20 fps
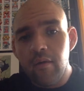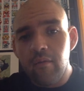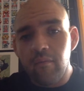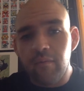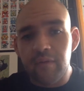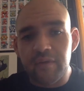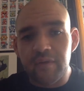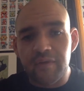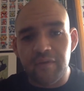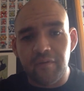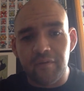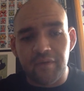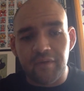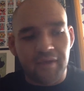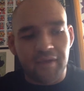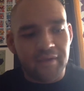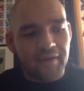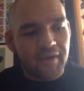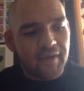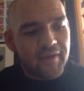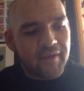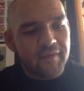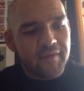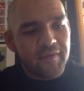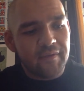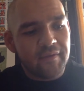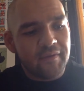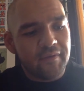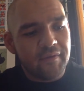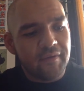What's going on, guys?
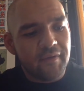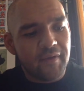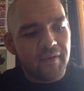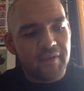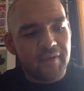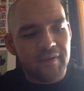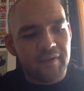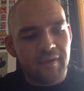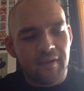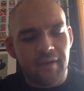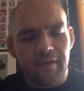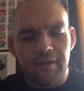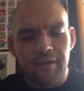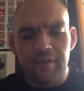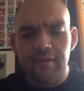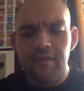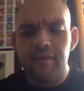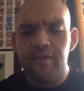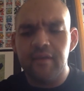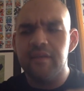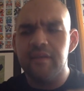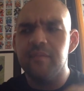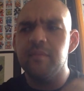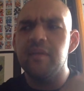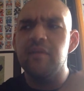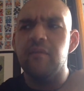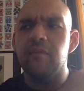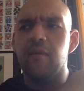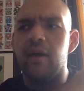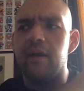It's
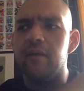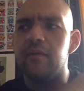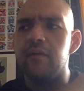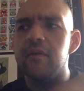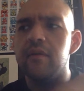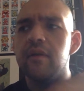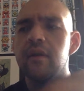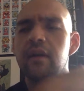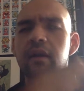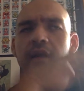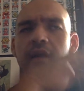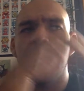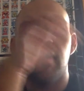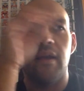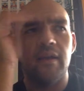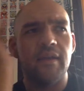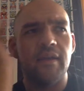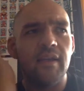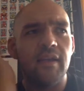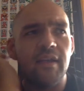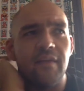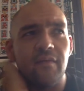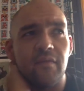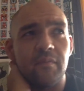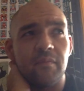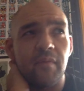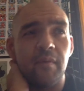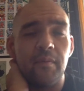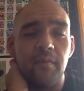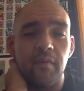been a while. I can't even
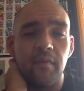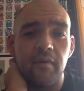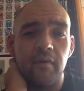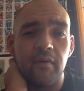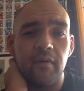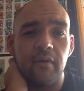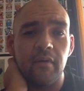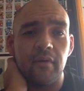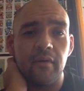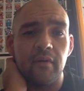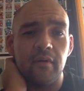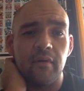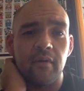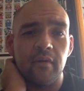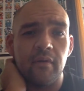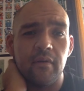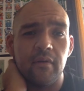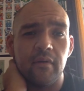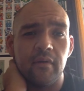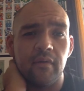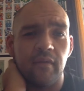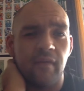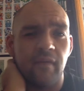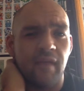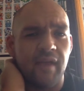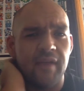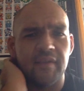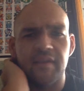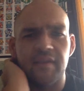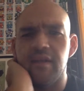remember the
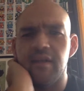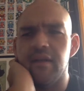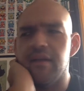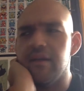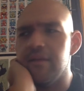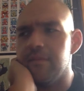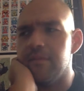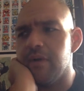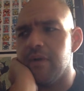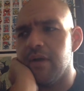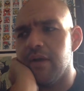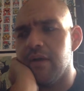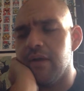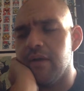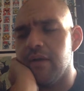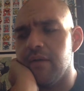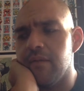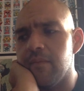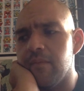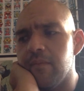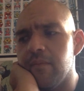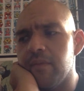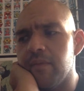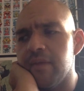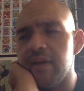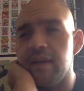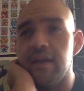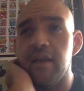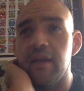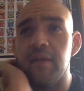last time
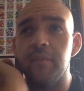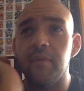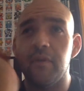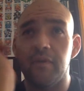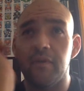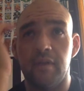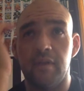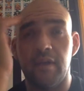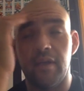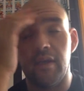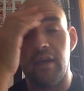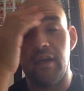that I uploaded.